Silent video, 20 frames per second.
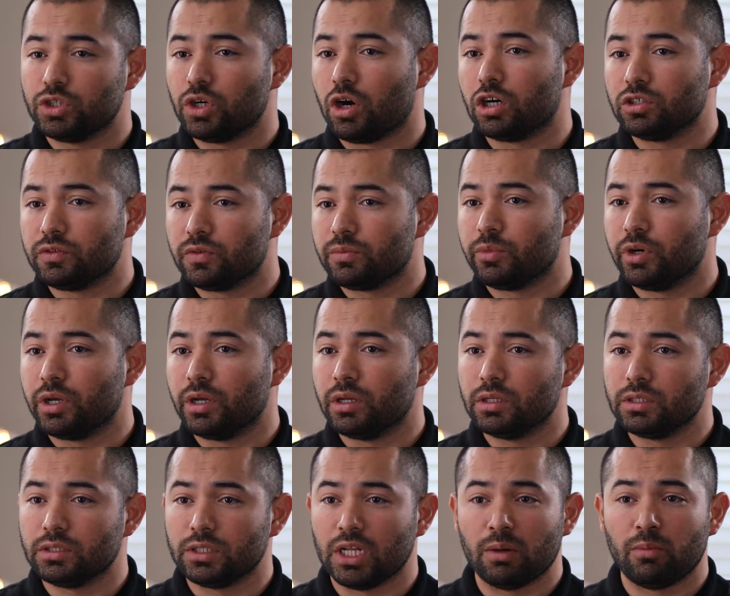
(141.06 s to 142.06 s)
charge for bringing
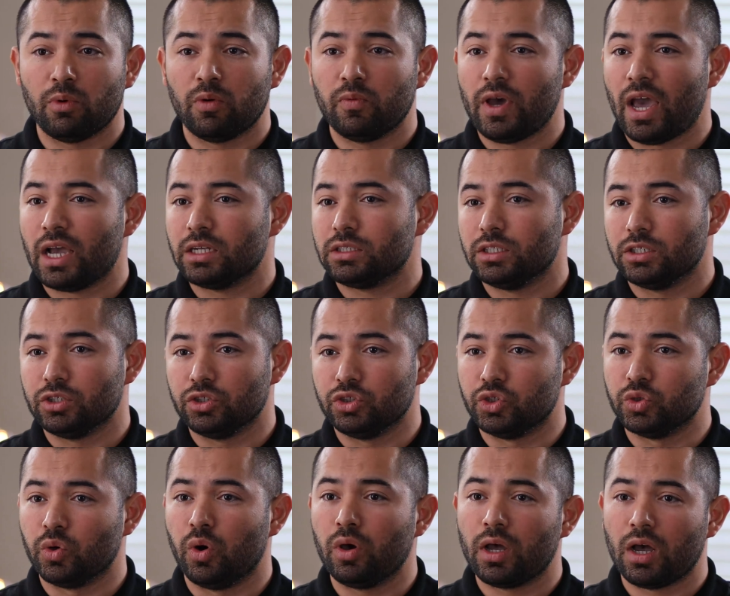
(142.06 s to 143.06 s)
this demo. We actually
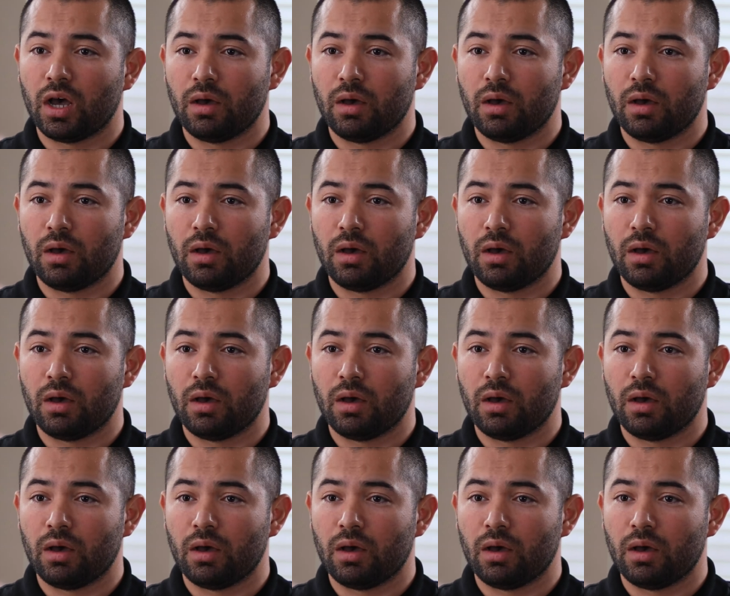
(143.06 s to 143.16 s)
enjoy